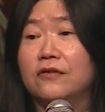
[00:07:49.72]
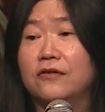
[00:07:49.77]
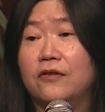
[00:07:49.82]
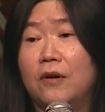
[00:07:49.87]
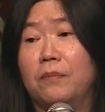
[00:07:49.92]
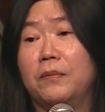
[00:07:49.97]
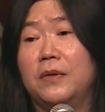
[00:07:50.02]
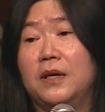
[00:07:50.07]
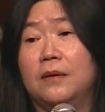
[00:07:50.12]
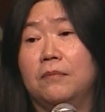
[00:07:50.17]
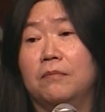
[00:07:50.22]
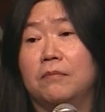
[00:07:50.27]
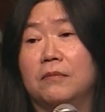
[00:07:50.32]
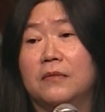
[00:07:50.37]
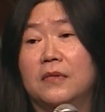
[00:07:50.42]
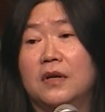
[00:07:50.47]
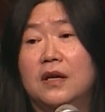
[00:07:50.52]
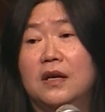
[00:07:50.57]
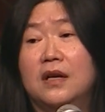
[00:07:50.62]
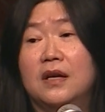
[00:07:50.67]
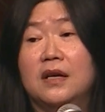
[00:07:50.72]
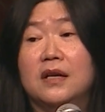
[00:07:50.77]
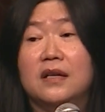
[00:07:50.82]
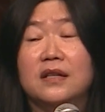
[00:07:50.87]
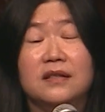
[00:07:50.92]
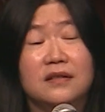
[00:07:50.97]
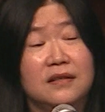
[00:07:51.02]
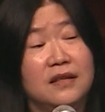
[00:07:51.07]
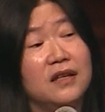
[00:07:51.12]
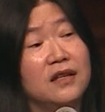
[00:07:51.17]
from Him.
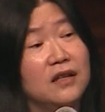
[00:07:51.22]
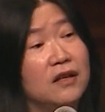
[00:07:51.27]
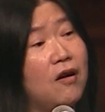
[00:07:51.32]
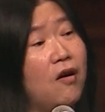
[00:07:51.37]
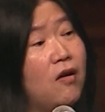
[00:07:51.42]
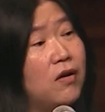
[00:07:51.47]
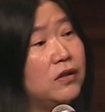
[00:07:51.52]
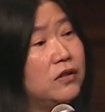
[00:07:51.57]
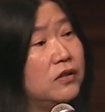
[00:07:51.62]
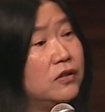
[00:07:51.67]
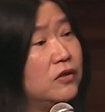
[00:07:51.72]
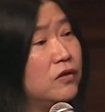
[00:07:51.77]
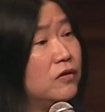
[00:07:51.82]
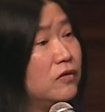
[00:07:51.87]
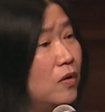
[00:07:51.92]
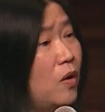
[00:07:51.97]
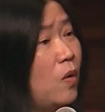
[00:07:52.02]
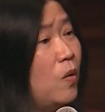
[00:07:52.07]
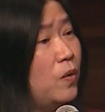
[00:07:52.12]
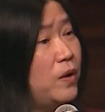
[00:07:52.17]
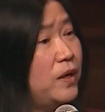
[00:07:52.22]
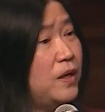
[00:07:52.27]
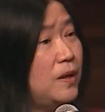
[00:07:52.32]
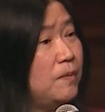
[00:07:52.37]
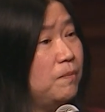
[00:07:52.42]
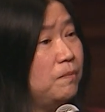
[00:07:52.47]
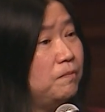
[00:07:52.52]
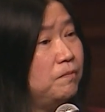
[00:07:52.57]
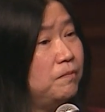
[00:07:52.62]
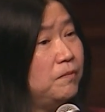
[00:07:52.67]
Seek God to know
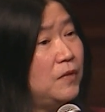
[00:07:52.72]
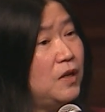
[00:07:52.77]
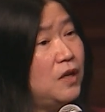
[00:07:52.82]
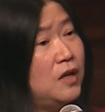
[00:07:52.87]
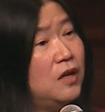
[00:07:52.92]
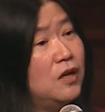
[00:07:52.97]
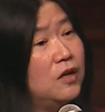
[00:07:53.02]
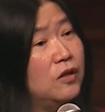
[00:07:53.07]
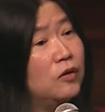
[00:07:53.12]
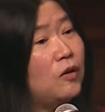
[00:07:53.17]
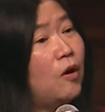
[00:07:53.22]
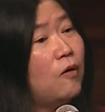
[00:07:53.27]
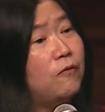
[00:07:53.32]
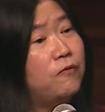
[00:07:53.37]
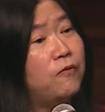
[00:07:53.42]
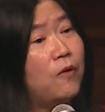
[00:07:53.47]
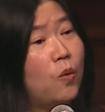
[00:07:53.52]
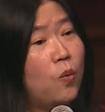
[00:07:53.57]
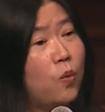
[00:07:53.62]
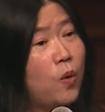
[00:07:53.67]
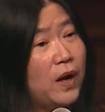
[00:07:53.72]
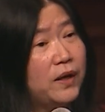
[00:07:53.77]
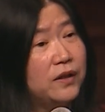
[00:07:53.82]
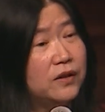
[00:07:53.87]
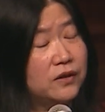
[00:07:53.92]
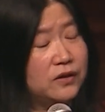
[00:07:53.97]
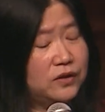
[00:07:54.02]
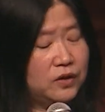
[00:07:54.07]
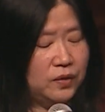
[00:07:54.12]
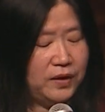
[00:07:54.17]
Him, not for what
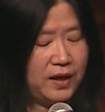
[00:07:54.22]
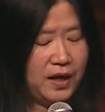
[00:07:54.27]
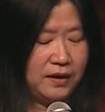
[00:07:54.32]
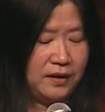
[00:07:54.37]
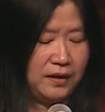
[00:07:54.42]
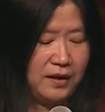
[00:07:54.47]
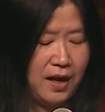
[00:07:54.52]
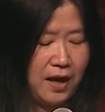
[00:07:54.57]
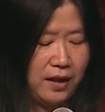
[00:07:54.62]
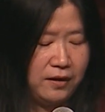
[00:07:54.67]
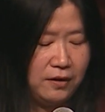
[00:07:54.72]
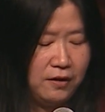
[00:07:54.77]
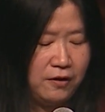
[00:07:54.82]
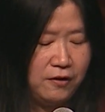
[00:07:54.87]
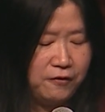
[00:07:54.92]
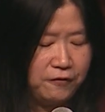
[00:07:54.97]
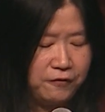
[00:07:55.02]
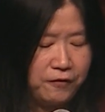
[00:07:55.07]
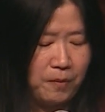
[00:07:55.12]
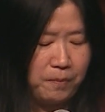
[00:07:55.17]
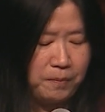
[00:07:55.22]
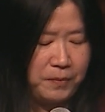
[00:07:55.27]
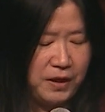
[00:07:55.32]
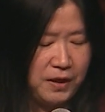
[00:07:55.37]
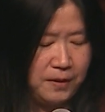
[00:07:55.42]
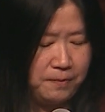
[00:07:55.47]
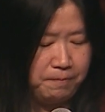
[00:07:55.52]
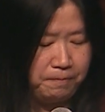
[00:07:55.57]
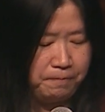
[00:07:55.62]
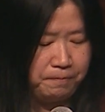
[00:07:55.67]
you can get from
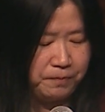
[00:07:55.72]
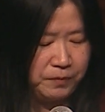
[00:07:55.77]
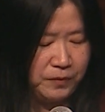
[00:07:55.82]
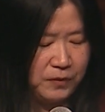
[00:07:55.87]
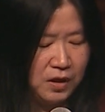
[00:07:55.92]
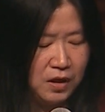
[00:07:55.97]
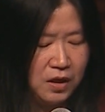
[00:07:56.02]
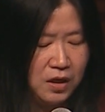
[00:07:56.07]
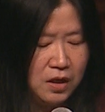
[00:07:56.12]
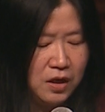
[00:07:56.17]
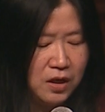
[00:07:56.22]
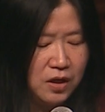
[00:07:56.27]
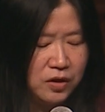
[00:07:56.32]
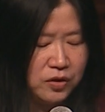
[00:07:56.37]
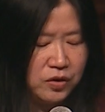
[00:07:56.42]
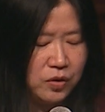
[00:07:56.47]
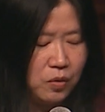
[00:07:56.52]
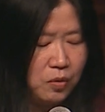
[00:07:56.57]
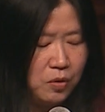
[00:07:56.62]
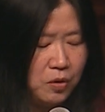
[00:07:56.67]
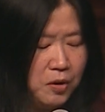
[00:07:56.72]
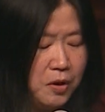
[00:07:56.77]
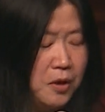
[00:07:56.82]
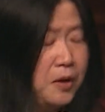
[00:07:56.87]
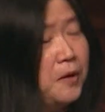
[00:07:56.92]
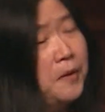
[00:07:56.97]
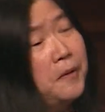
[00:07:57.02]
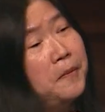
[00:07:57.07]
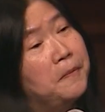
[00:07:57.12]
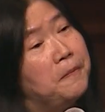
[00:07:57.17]
Him. So,
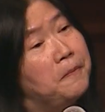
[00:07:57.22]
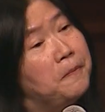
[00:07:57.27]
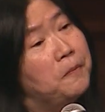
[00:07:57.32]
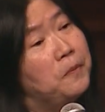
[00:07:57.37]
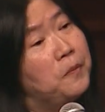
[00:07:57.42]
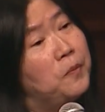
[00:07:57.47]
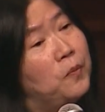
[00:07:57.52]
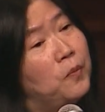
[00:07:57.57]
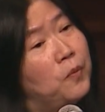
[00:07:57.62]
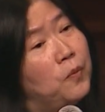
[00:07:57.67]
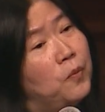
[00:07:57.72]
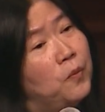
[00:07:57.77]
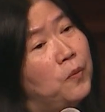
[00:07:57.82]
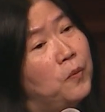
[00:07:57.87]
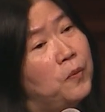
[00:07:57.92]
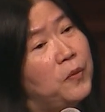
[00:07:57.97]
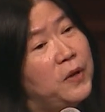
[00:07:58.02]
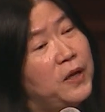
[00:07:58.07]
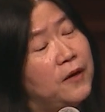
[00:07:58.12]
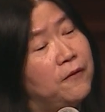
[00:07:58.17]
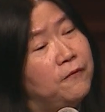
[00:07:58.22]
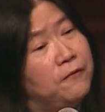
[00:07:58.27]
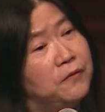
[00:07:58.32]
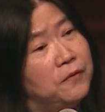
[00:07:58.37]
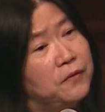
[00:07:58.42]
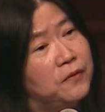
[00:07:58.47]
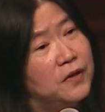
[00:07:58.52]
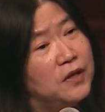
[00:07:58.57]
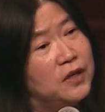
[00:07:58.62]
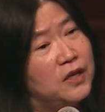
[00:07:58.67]
if
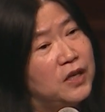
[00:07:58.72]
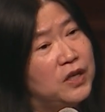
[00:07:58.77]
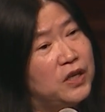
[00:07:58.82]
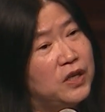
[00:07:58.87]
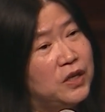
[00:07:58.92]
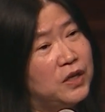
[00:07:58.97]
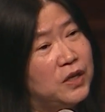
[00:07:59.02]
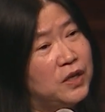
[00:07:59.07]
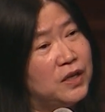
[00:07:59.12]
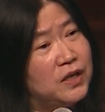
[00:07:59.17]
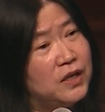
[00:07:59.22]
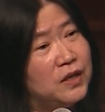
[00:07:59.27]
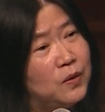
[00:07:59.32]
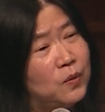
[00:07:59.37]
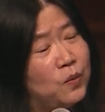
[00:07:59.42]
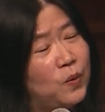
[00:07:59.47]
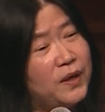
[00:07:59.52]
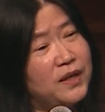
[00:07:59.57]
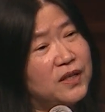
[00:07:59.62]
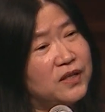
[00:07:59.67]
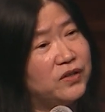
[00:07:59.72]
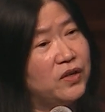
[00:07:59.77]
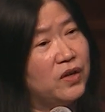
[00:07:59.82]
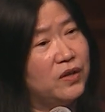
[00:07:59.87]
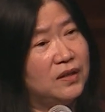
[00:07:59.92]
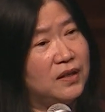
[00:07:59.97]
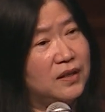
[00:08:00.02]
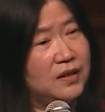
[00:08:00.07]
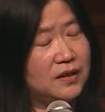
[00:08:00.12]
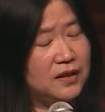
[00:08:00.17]
what is your
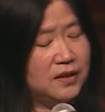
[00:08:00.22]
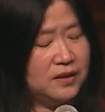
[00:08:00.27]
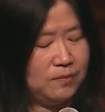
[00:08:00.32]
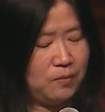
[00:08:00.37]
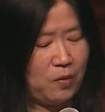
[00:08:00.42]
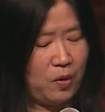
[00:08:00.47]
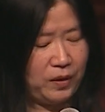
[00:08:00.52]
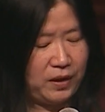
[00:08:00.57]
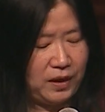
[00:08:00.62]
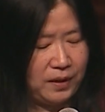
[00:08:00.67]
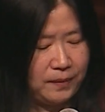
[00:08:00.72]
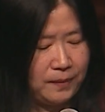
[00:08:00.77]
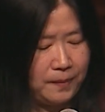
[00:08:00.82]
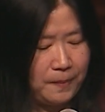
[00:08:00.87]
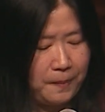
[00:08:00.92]
need this morning?